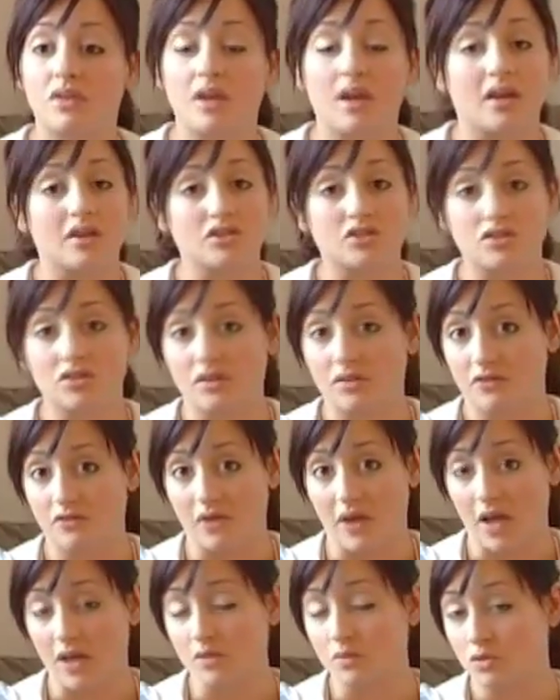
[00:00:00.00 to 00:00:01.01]
the extra
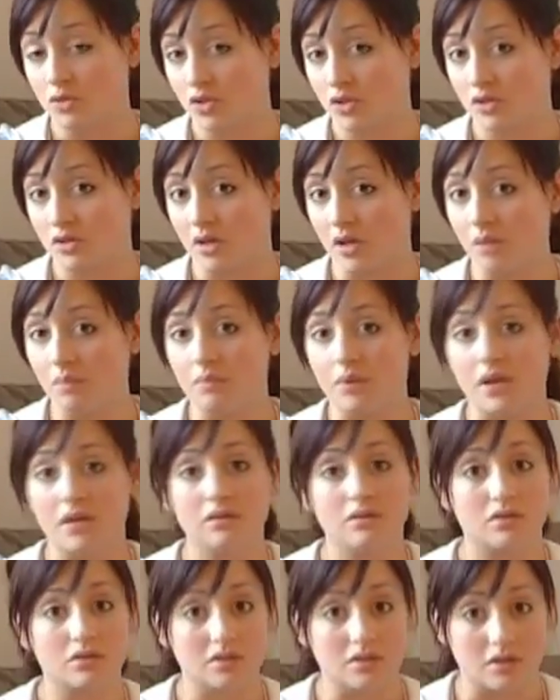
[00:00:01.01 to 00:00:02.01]
fats, which are good,
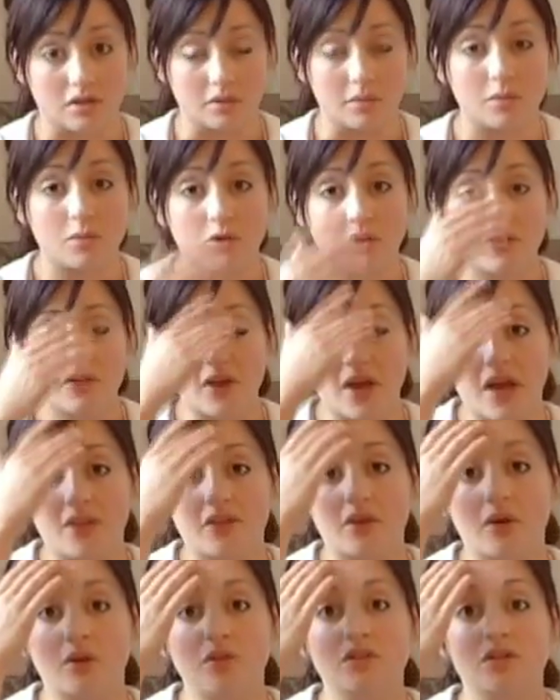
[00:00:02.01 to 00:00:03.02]
but there's a little bit more fat
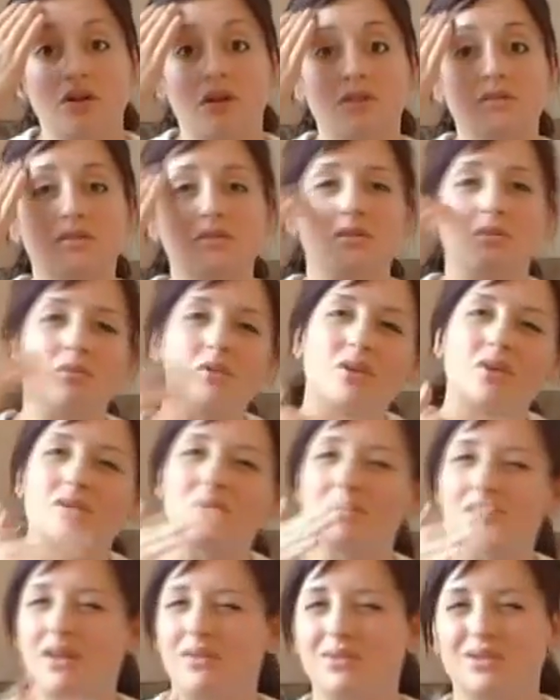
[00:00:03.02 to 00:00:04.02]
in those, and also the
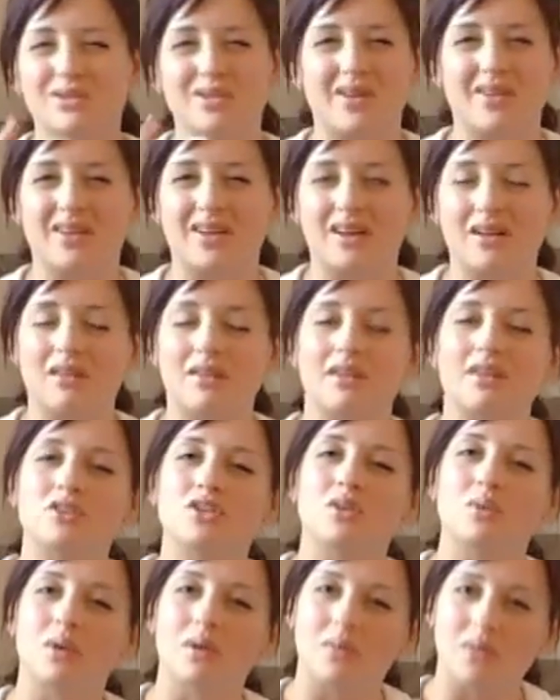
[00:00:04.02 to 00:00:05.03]
mercury levels and all that kind of thing.
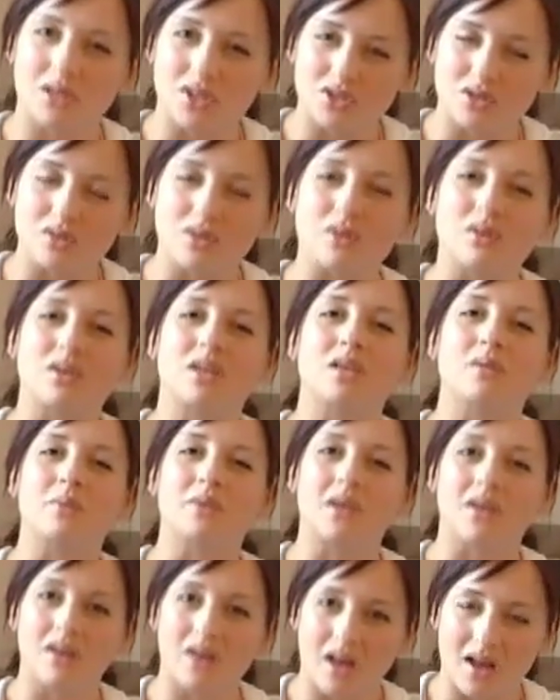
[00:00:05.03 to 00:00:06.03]
So you want to make sure that you're
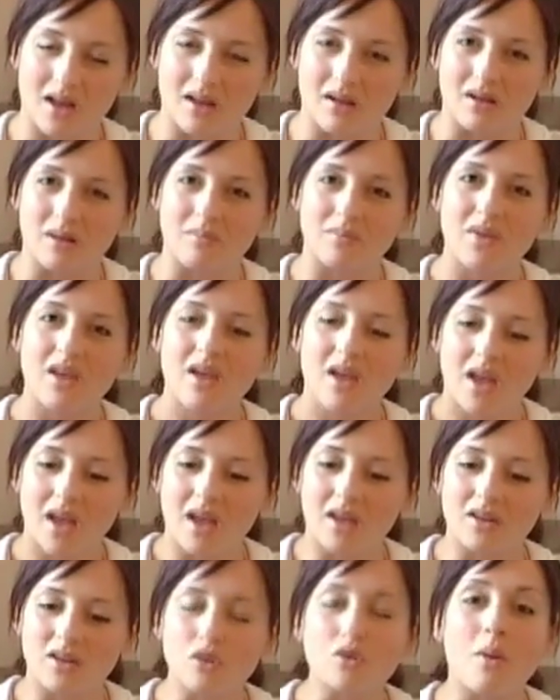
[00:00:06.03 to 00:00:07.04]
keeping it at
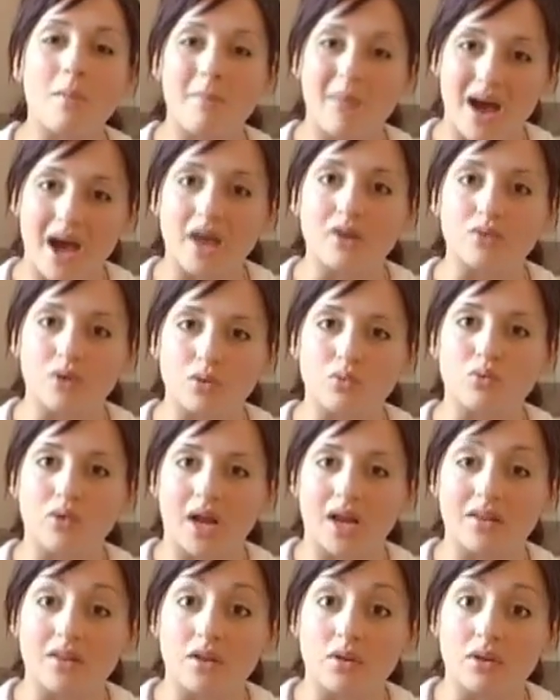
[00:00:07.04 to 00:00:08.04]
you know, a moderate
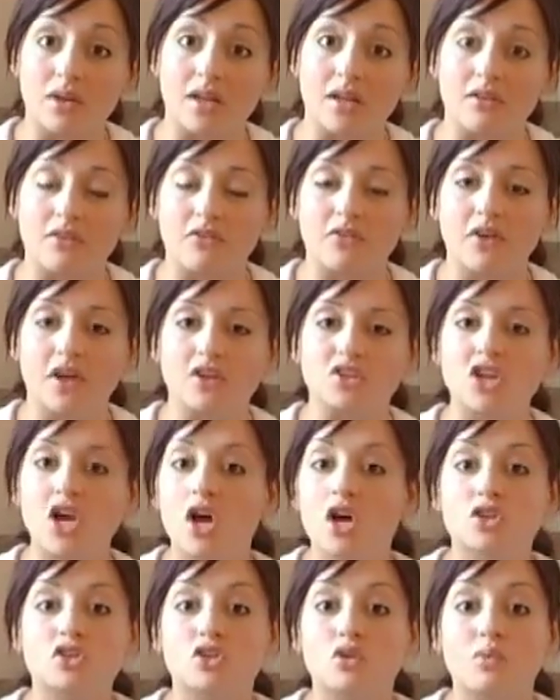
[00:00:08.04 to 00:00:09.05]
rate that you're eating fish.
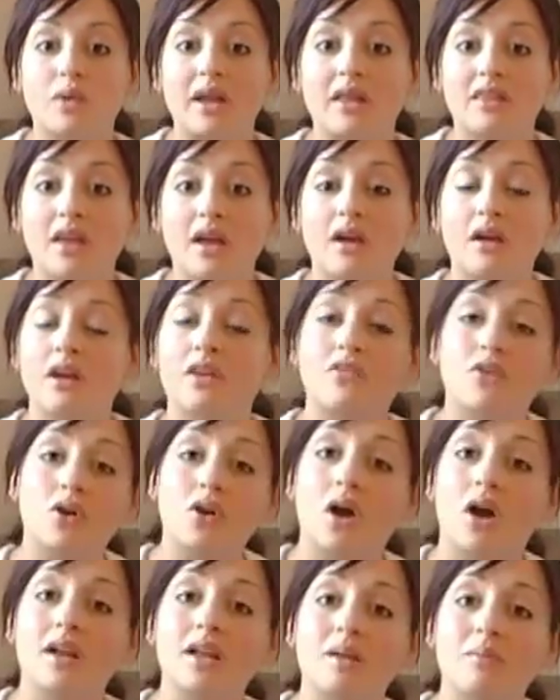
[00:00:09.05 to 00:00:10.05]
So right there, if you're
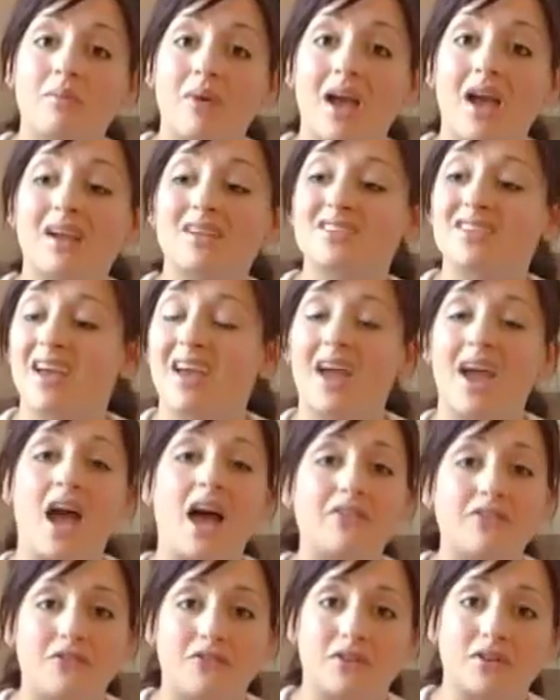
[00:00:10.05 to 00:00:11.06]
cutting back to
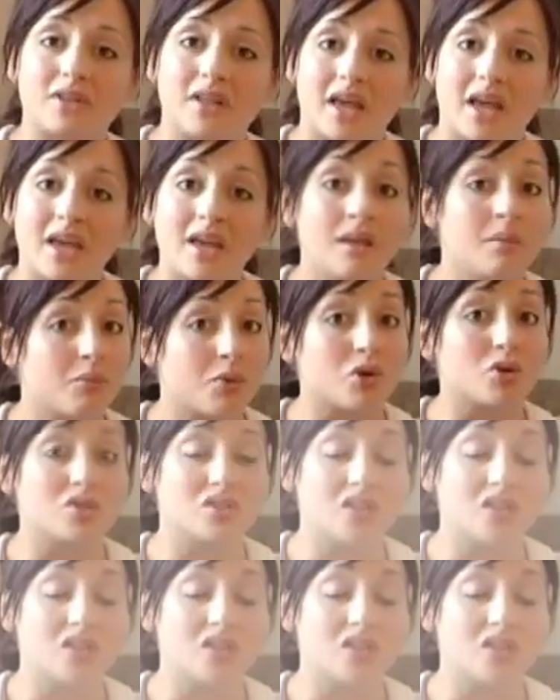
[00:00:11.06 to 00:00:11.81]
half a fillet per